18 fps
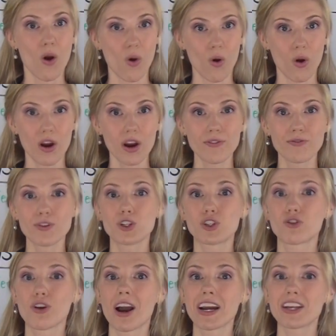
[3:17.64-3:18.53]
Or if
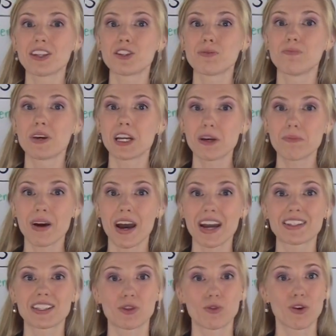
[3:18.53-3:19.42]
you're trying to
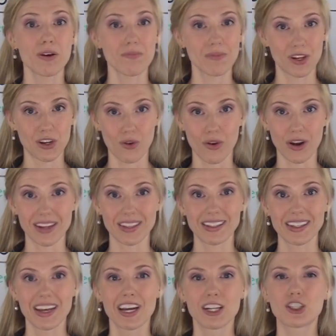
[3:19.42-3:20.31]
minimize equipment
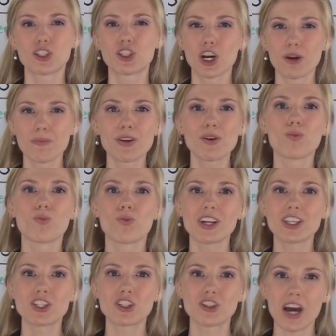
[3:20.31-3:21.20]
noise, determine
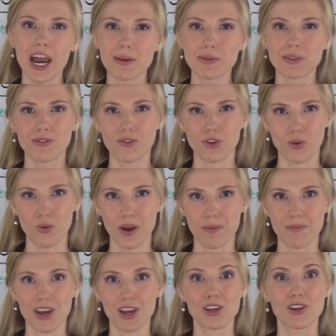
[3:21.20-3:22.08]
which types of
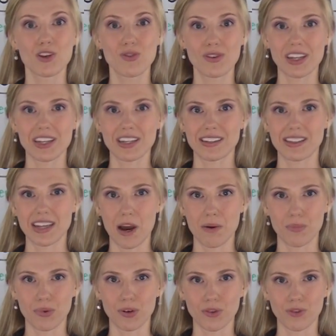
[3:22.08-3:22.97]
equipment you need to
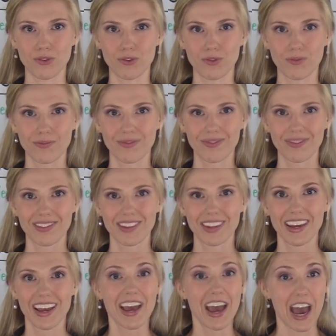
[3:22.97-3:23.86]
soundproof.
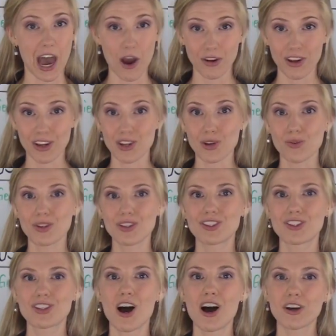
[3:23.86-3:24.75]
How can you
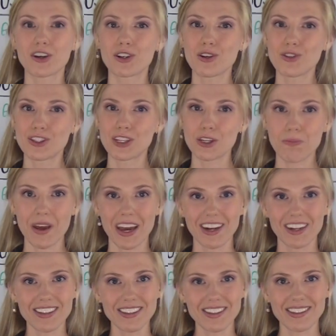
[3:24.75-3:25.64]
install acoustic
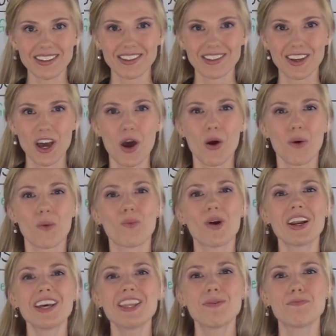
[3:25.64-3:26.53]
panels?
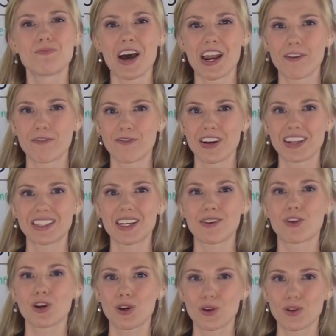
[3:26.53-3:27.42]
One of the benefits
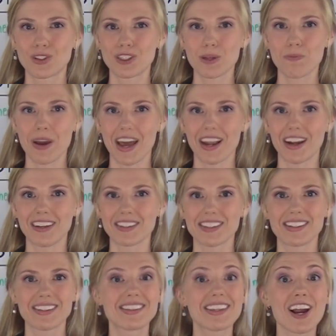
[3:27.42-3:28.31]
of acoustic
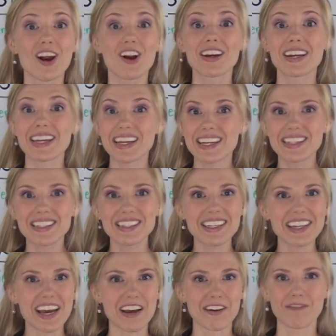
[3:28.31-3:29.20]
panels is they are
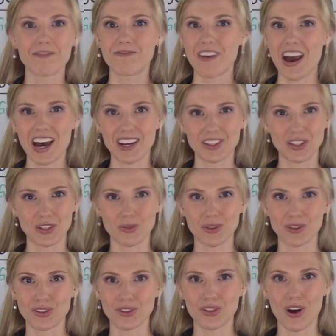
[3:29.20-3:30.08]
easy and fast to
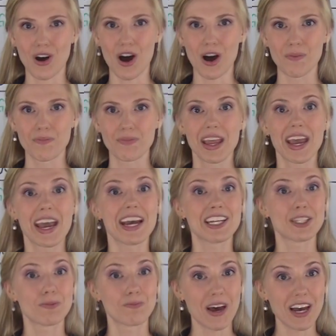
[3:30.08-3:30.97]
install,
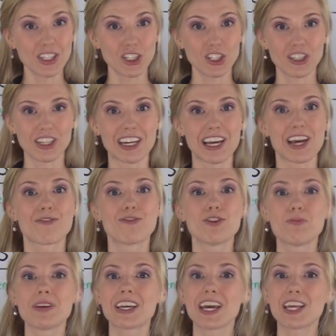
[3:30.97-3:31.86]
especially if
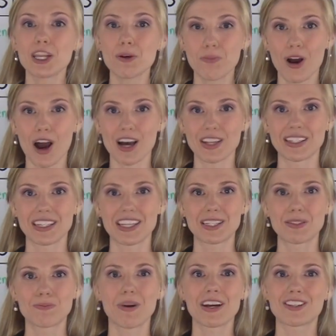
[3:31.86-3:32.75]
you begin the
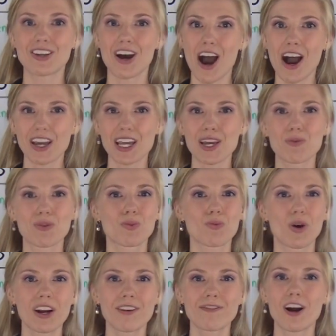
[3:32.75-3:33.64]
process by talking with
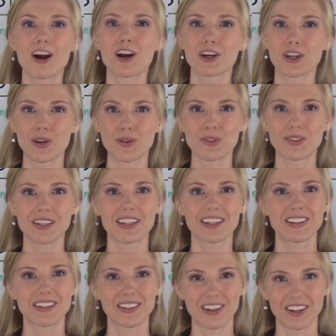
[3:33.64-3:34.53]
one of our
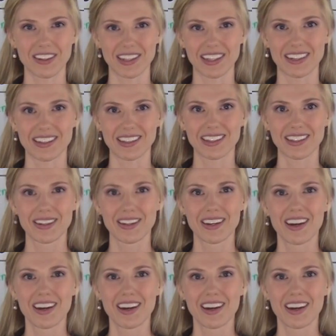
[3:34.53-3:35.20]
acoustic consultants.